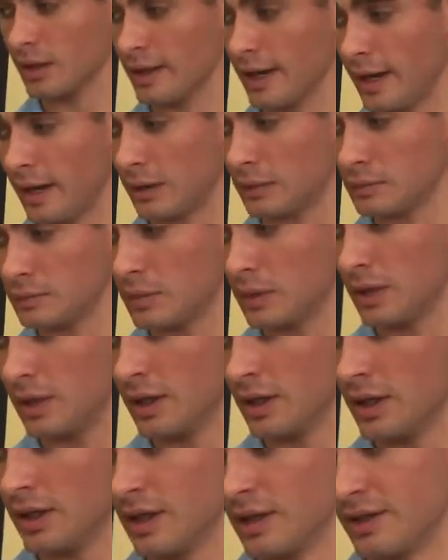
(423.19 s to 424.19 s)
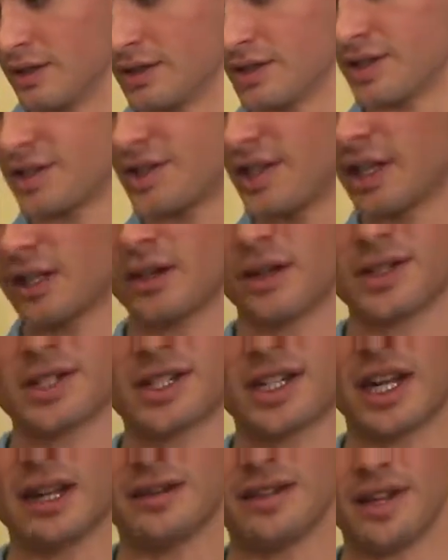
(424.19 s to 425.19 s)
now there's this thing called
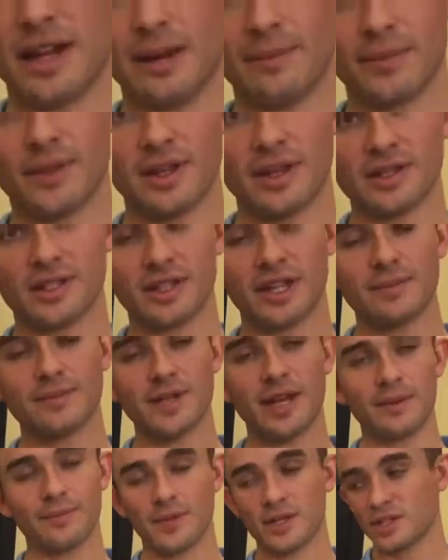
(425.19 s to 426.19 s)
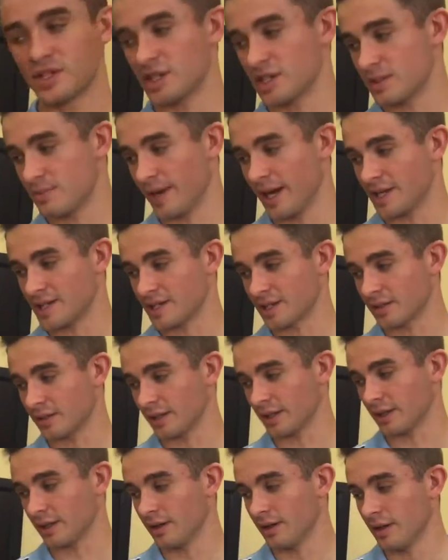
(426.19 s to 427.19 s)
skin depth, and skin depth is just
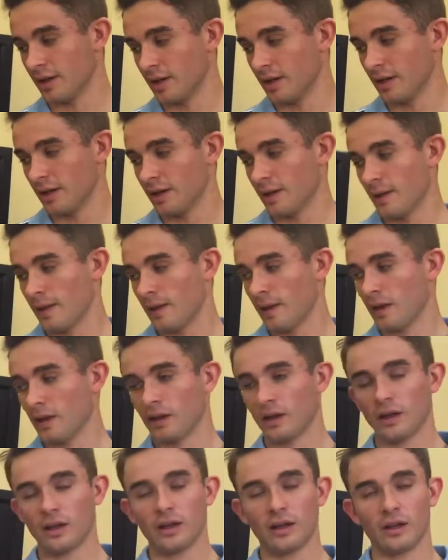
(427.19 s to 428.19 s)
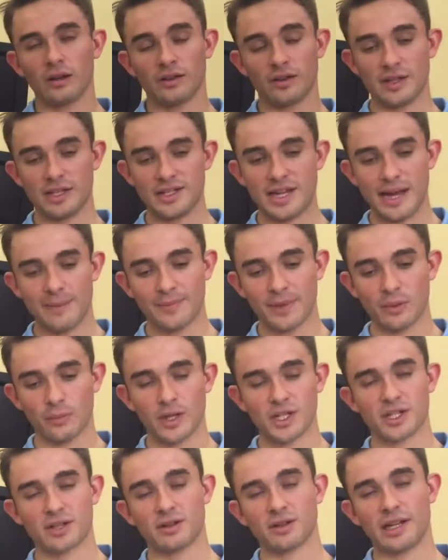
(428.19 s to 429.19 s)
basically the depth at
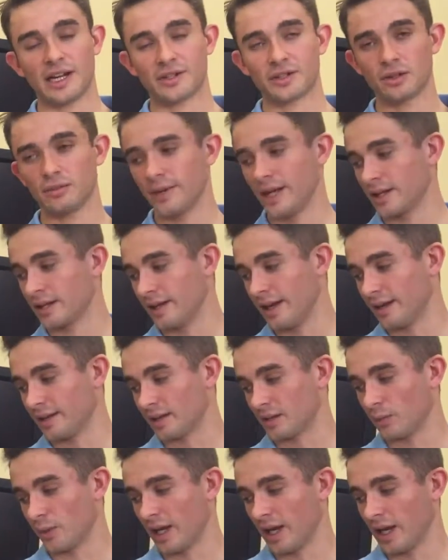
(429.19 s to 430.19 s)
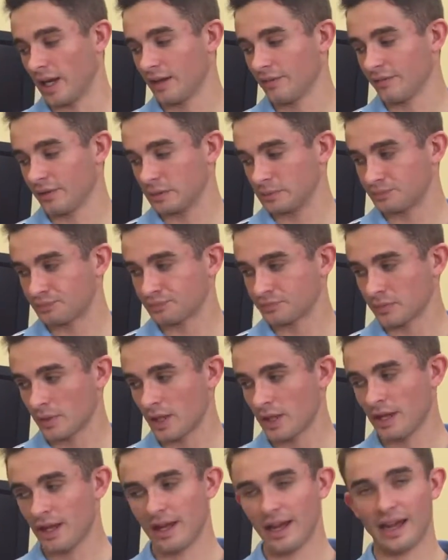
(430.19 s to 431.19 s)
which an electromagnetic wave
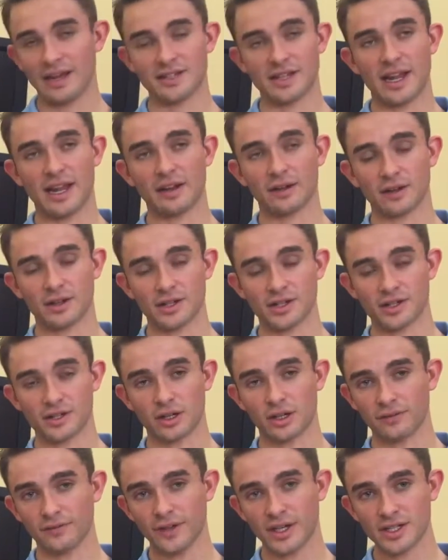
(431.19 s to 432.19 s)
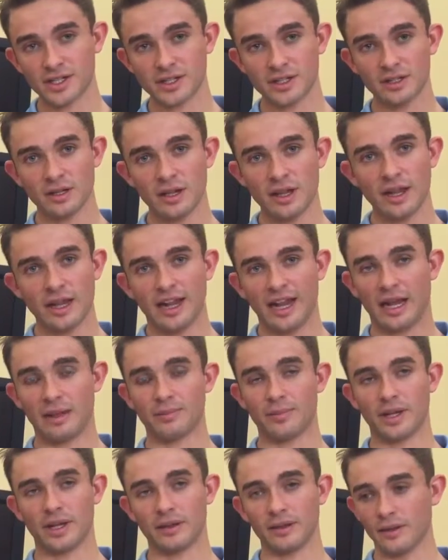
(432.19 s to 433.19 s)
has entered a surface
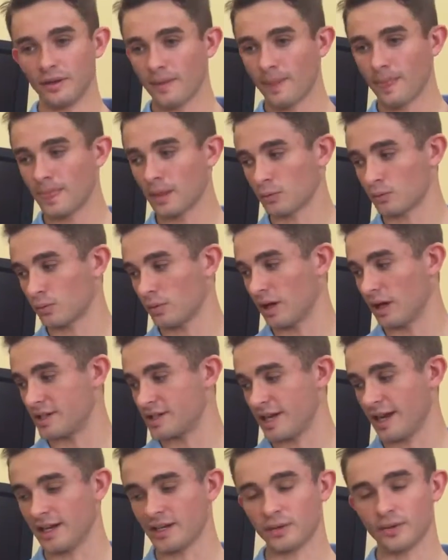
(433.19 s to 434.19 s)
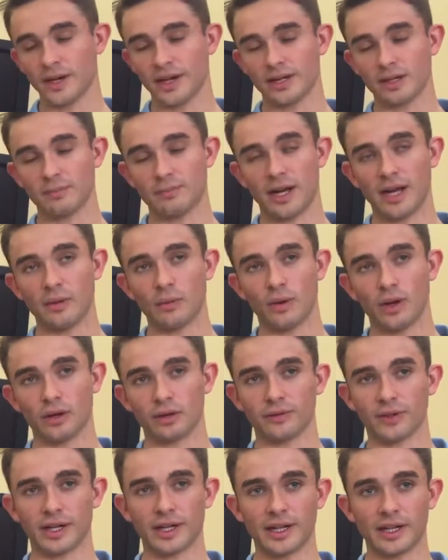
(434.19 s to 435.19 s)
and been attenuated by 1
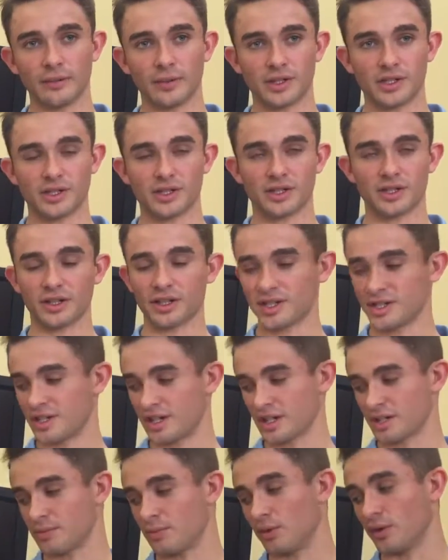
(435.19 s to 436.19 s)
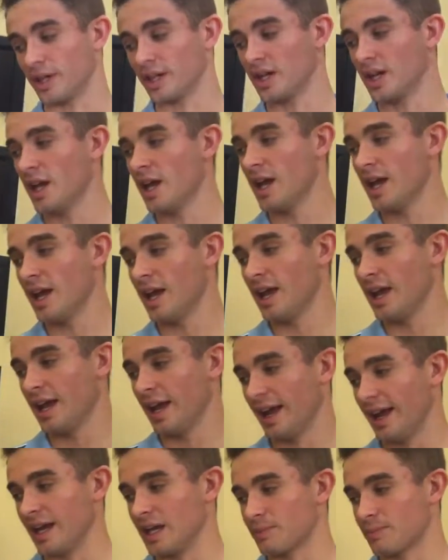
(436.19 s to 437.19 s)
over E, which is
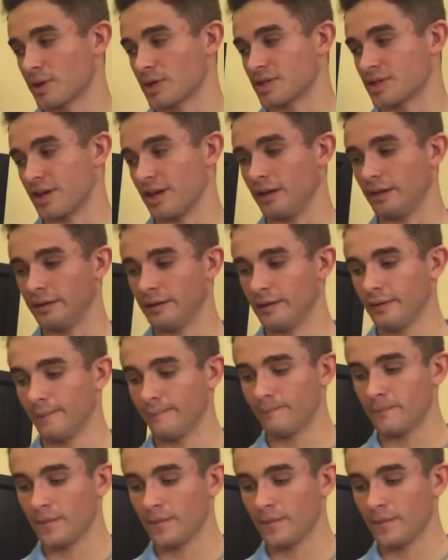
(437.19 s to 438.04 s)
36.8%.